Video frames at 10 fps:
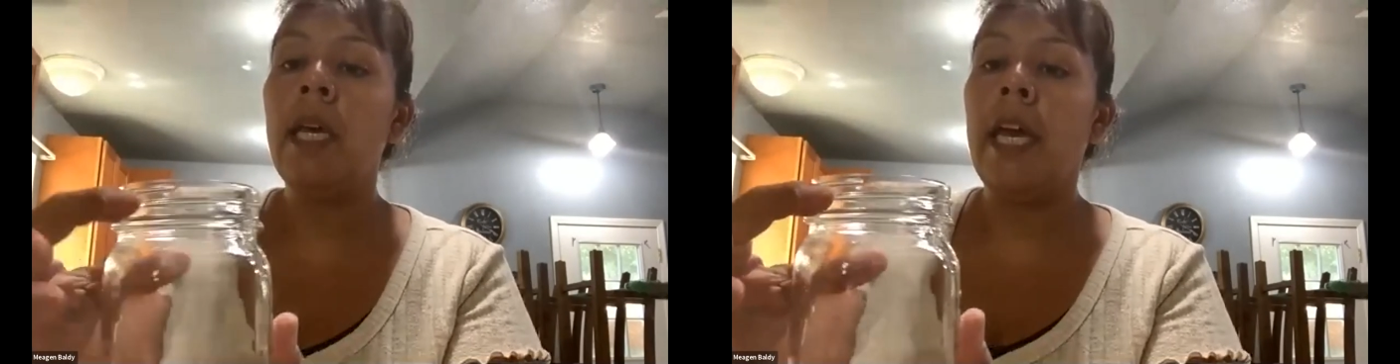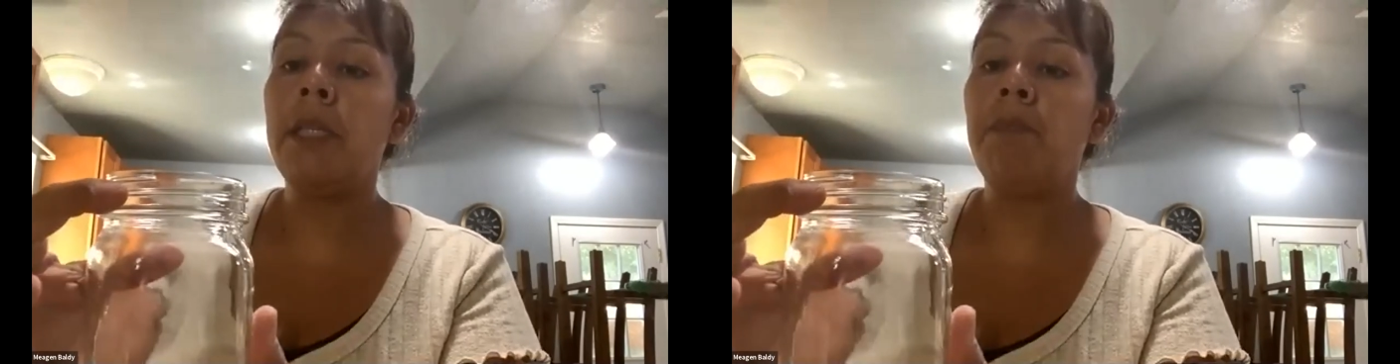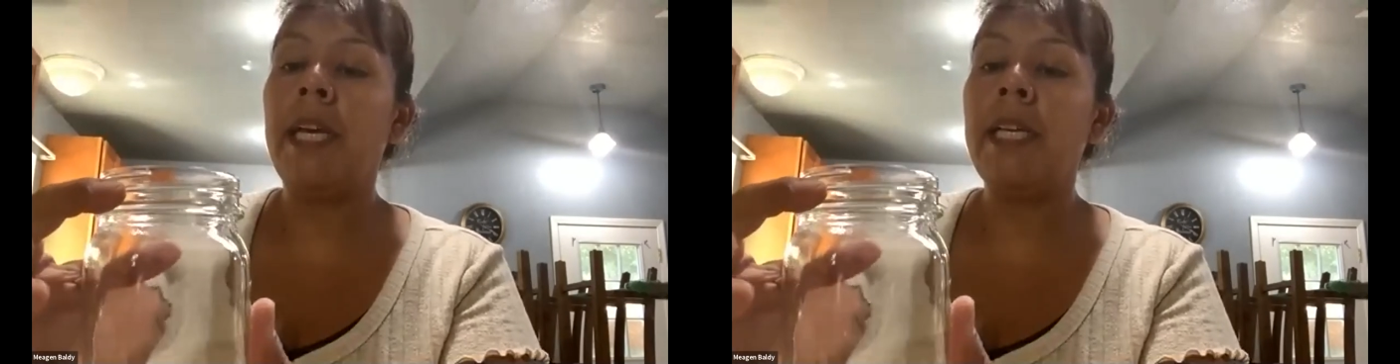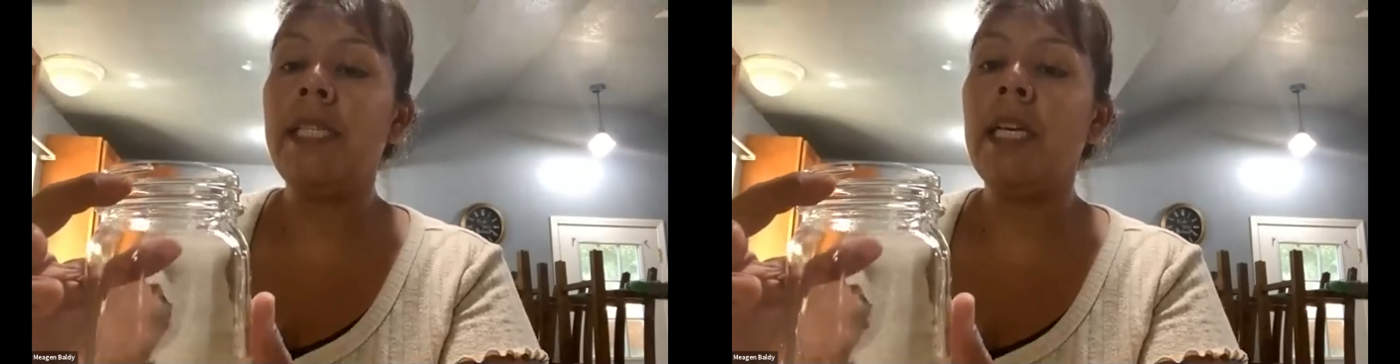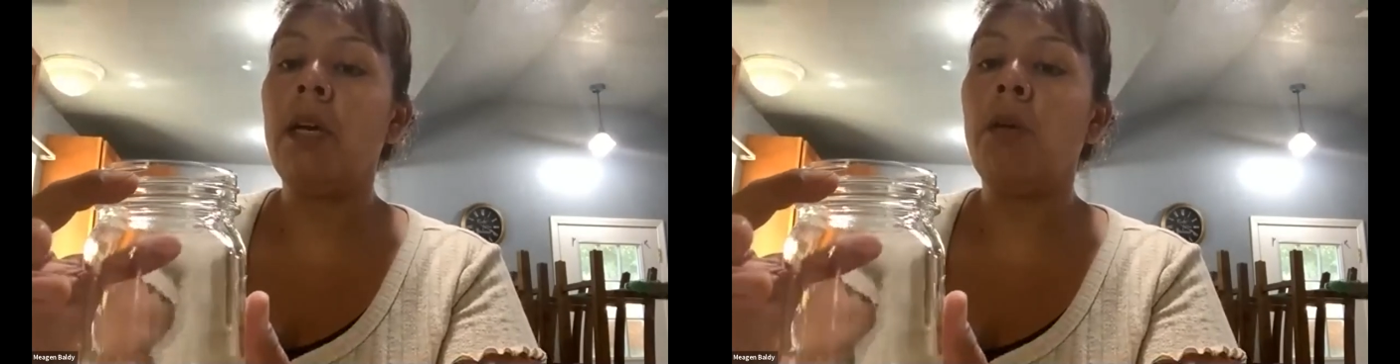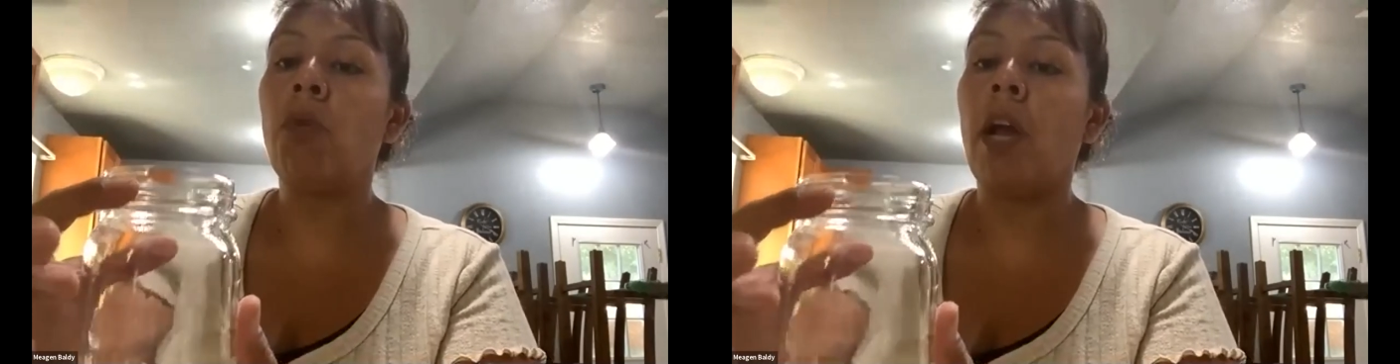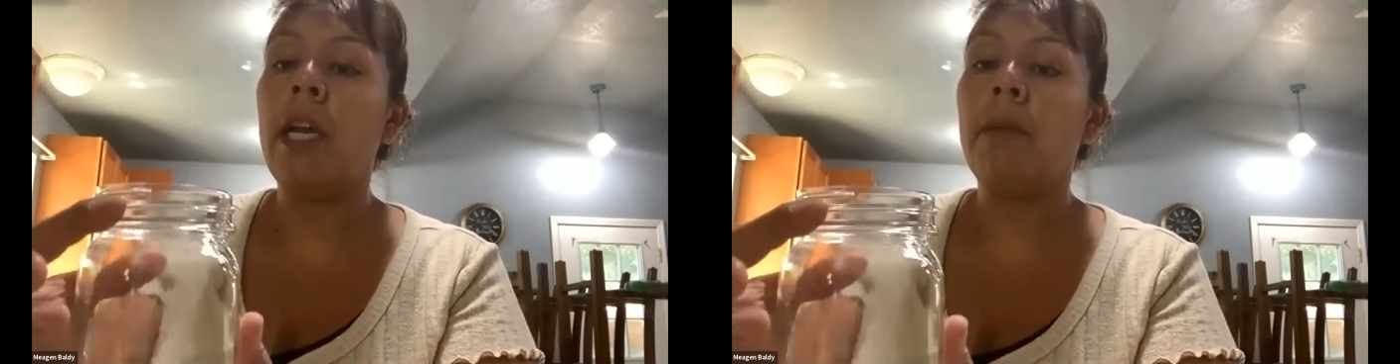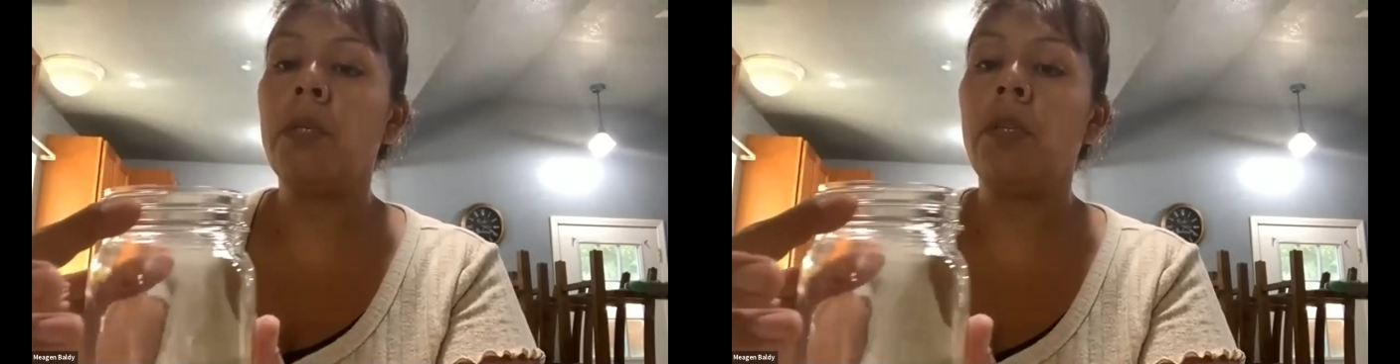is basically right
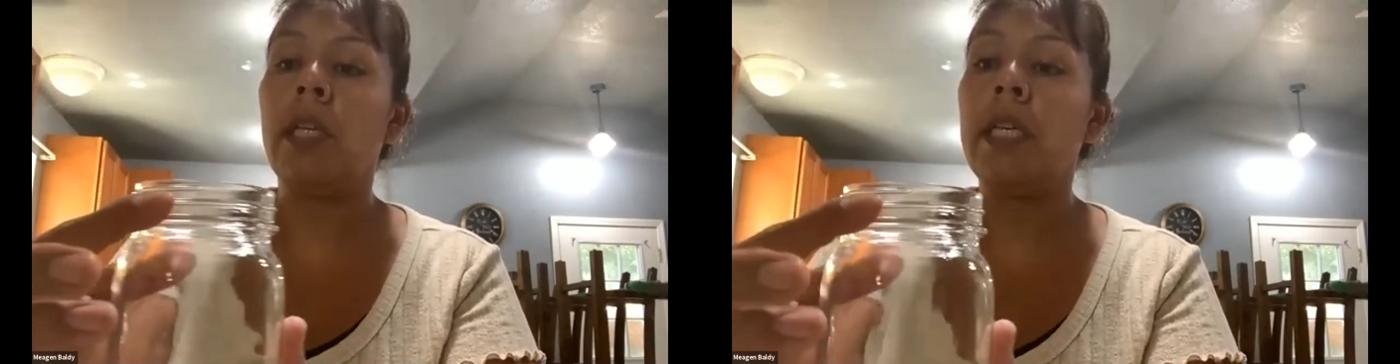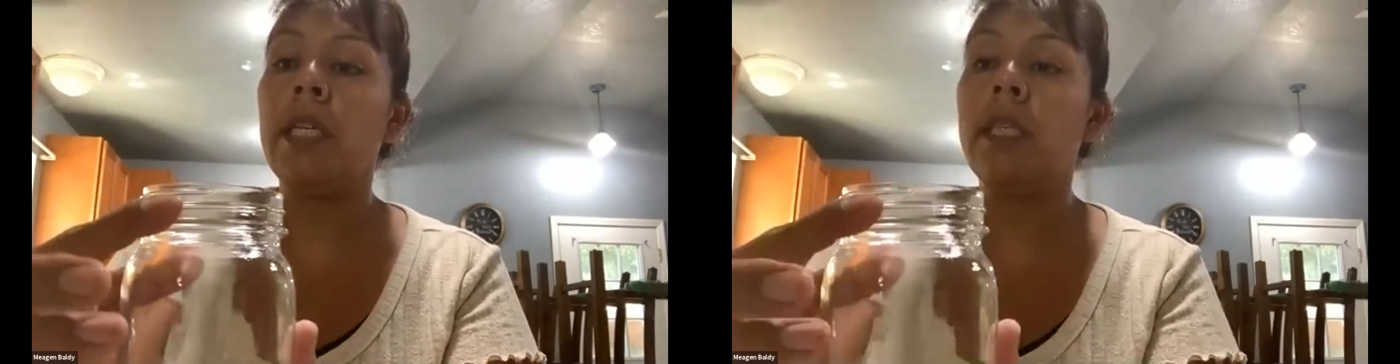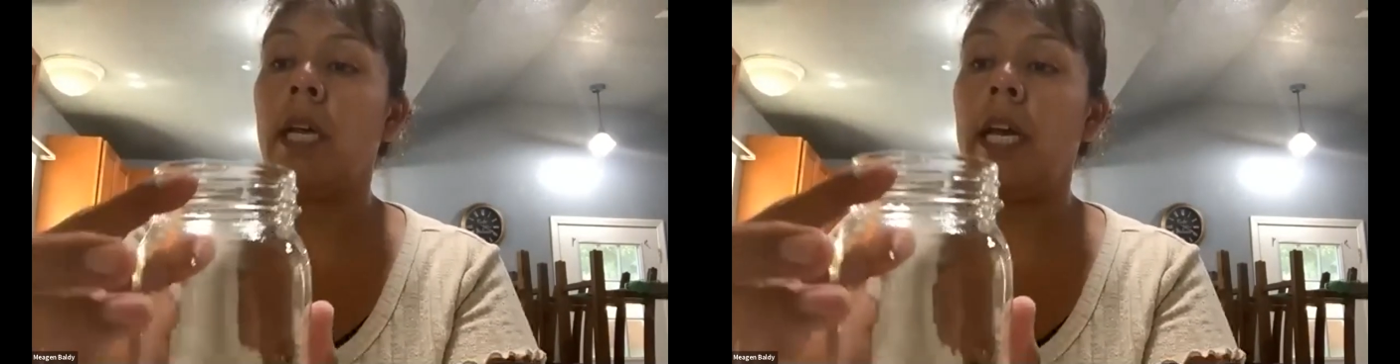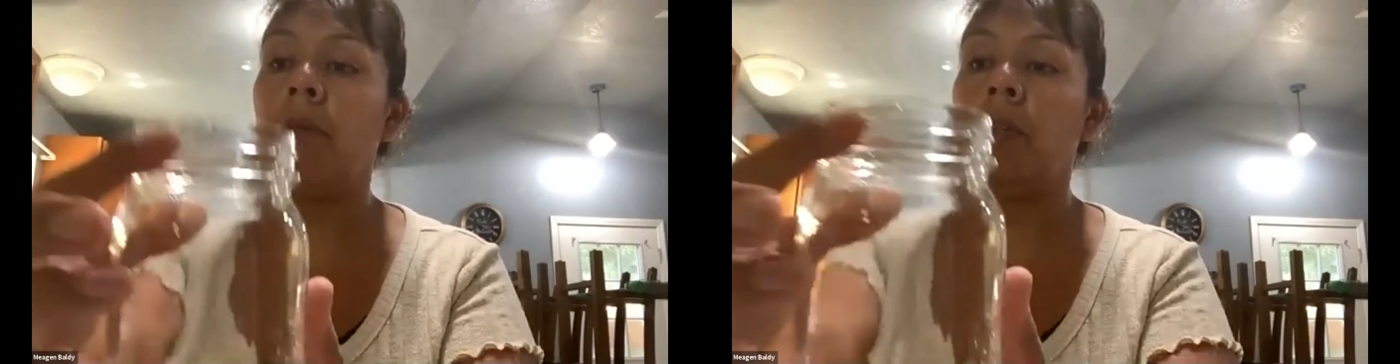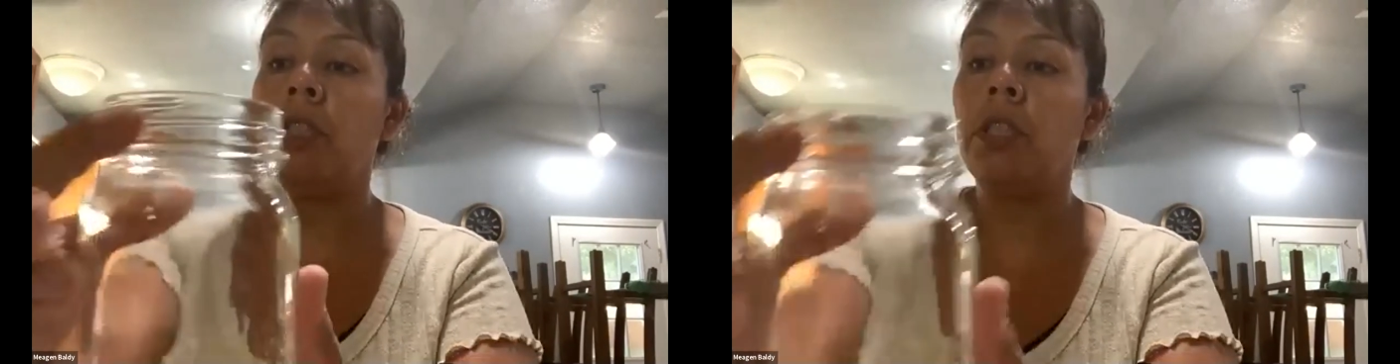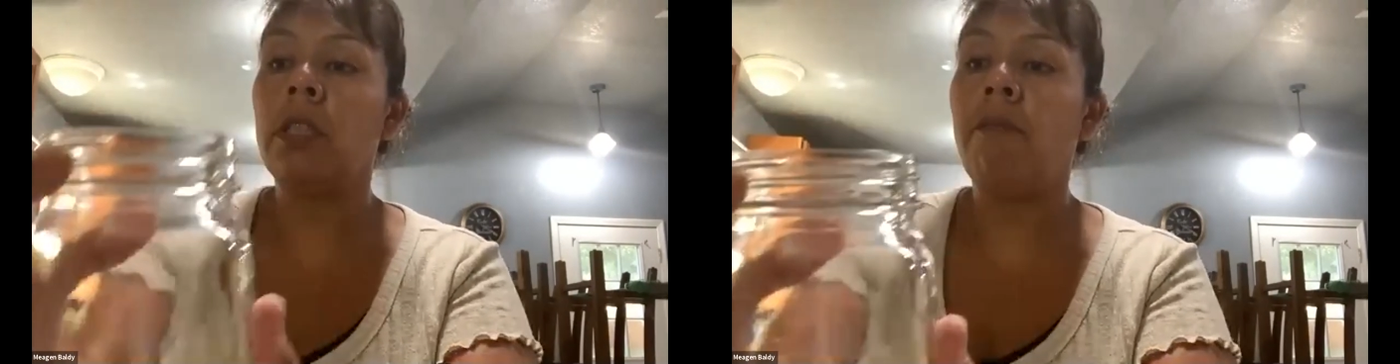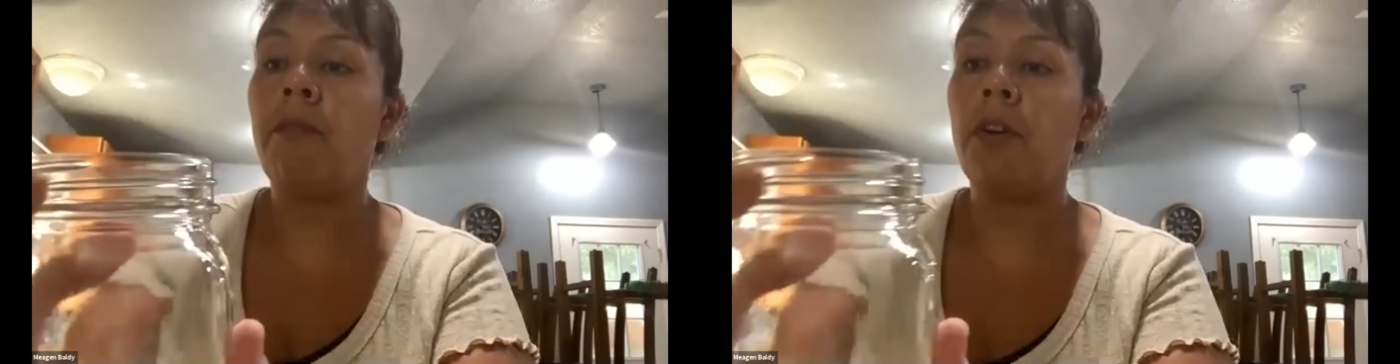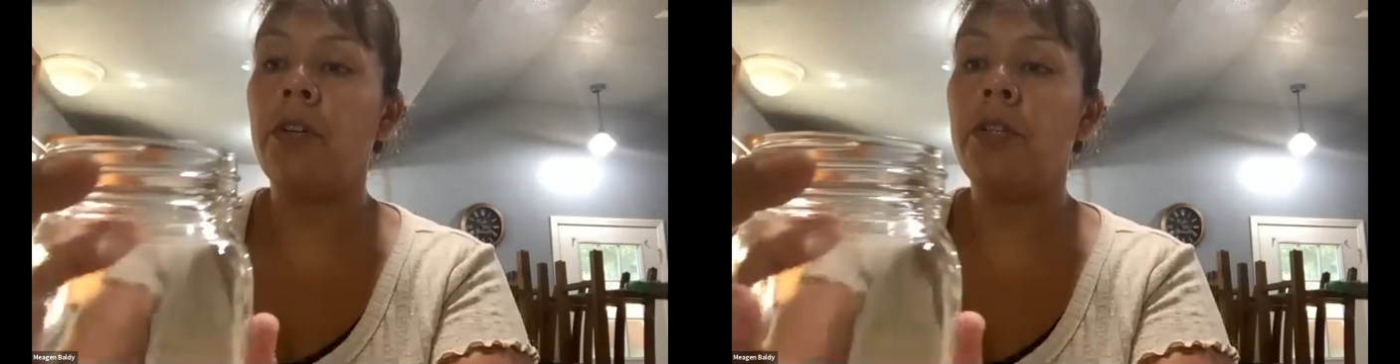up to this line, which is the
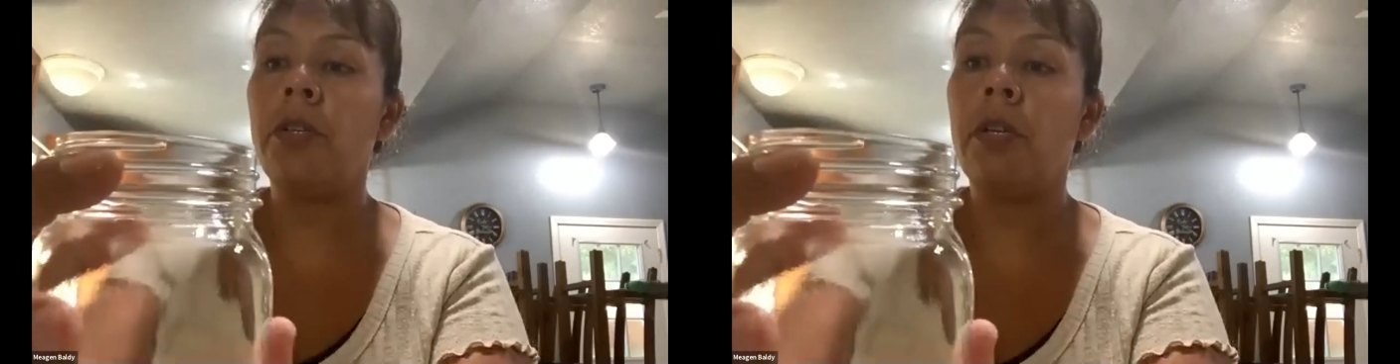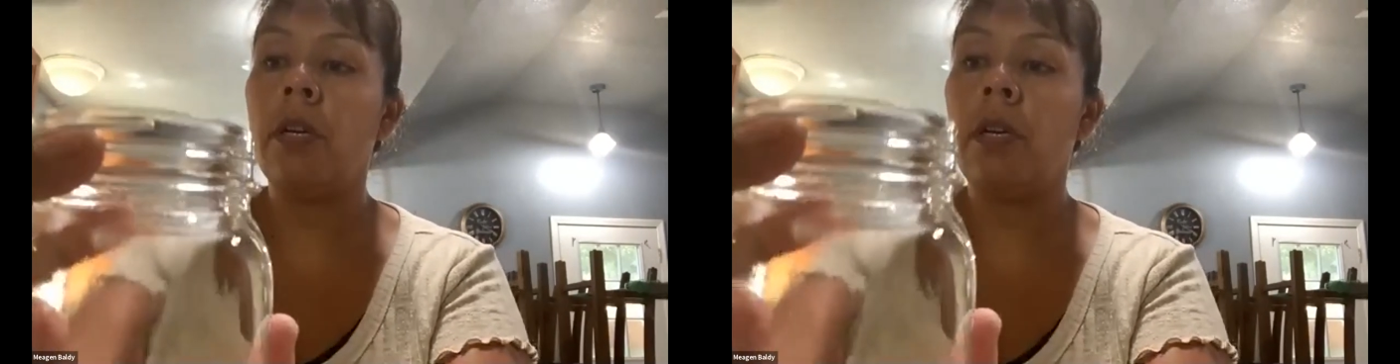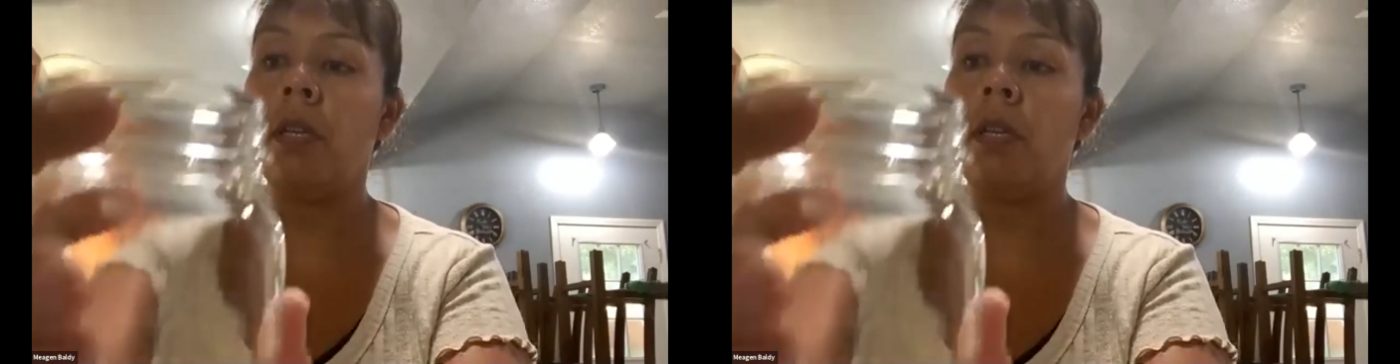first,